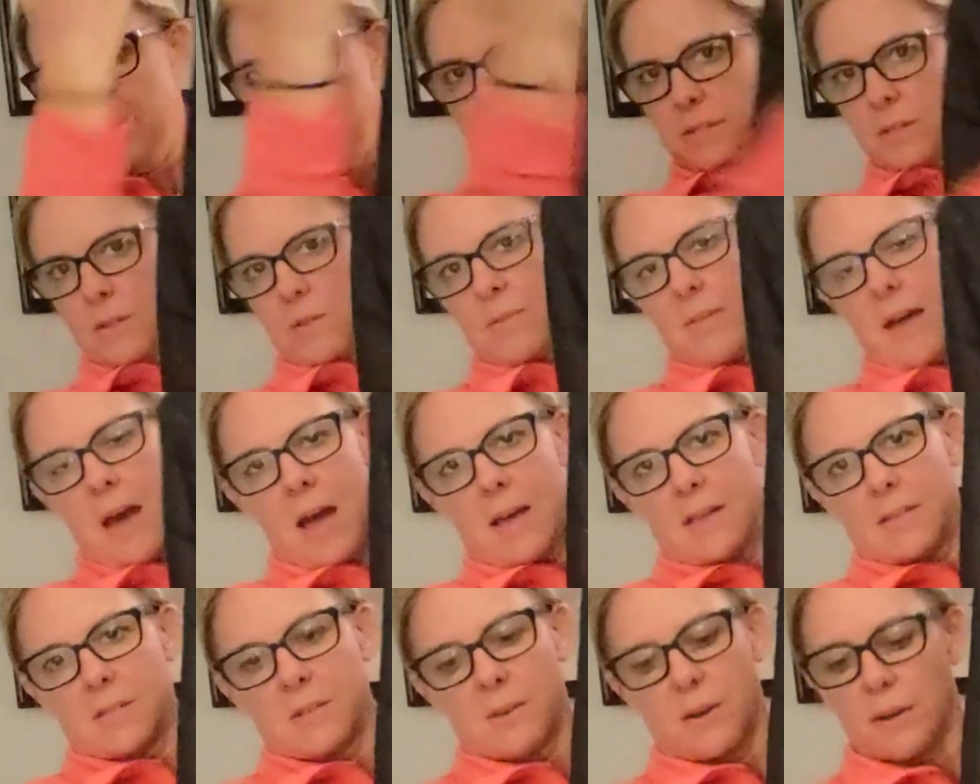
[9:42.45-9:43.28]

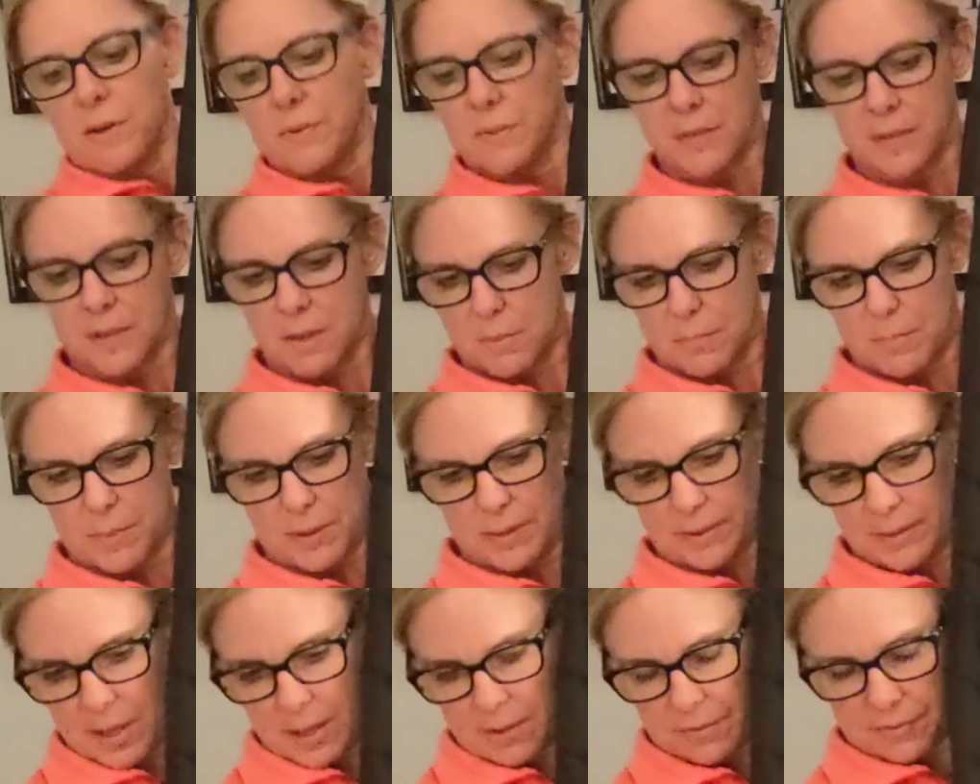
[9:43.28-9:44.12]
so I don't think I'll
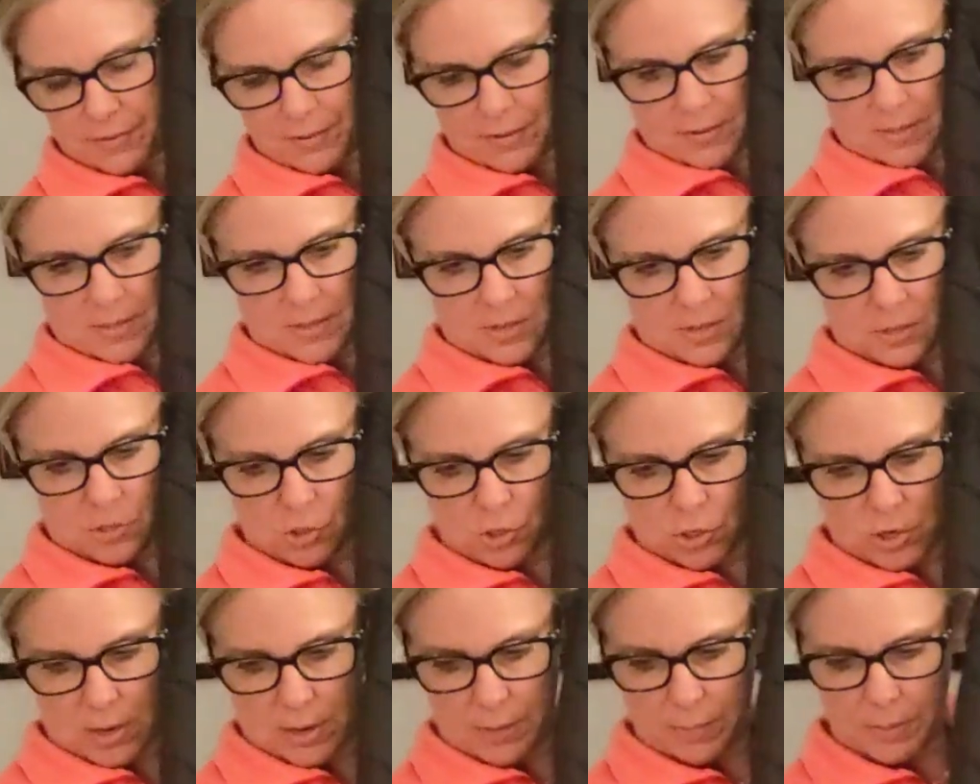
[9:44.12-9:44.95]
bring that for
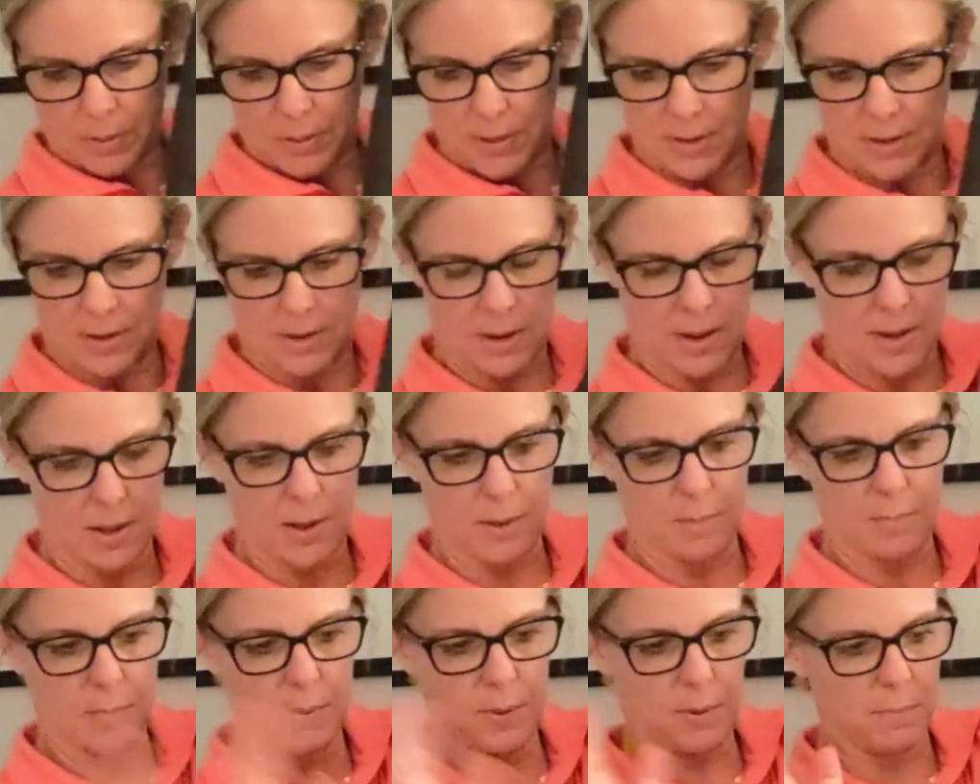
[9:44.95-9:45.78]
this trip,
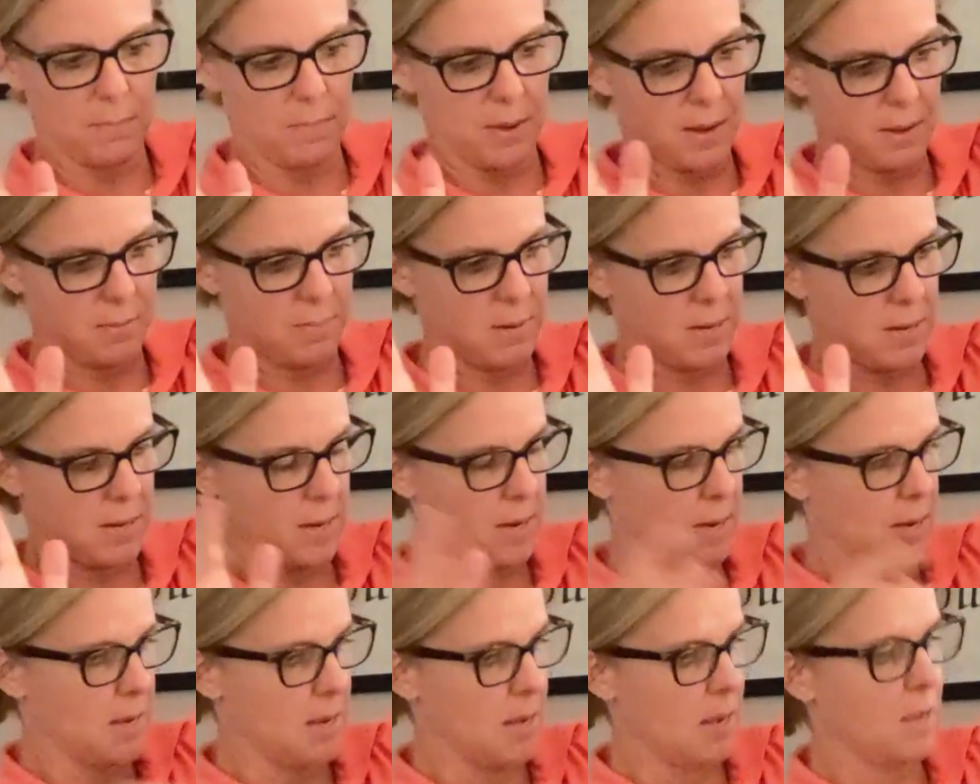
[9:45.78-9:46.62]
but
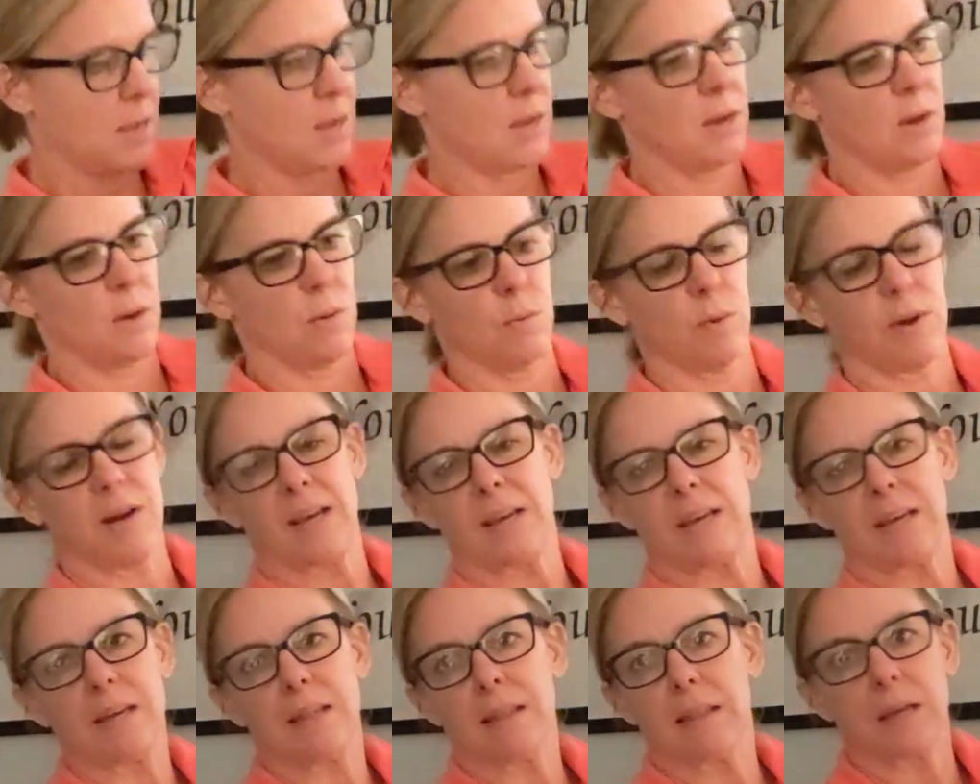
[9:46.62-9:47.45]
maybe when
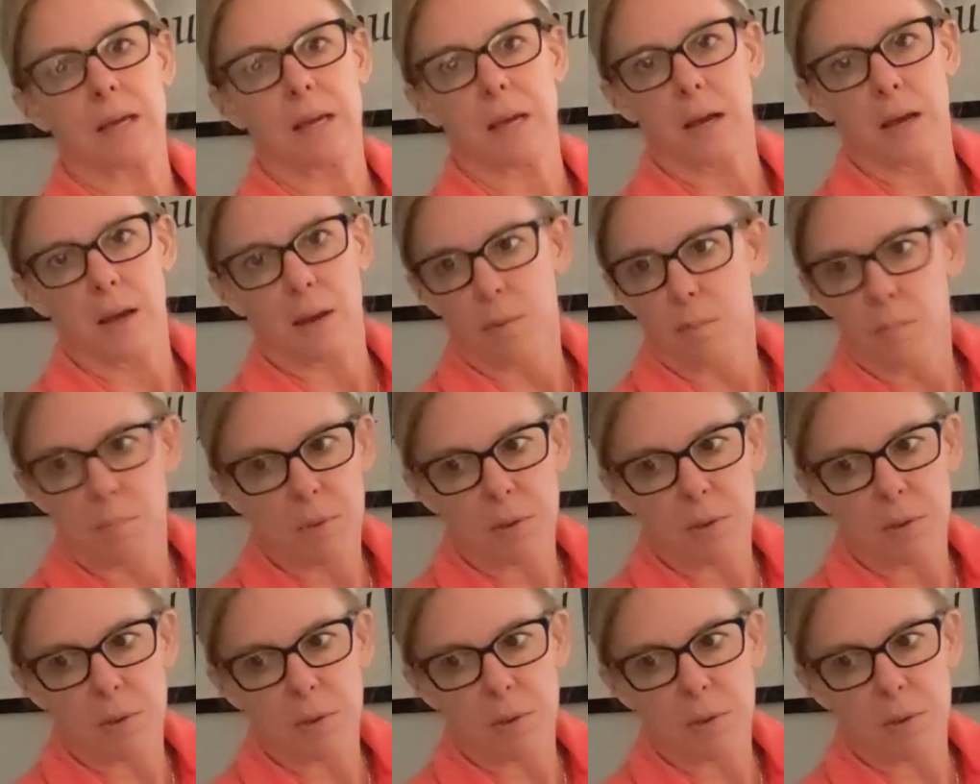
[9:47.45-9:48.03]
I get like a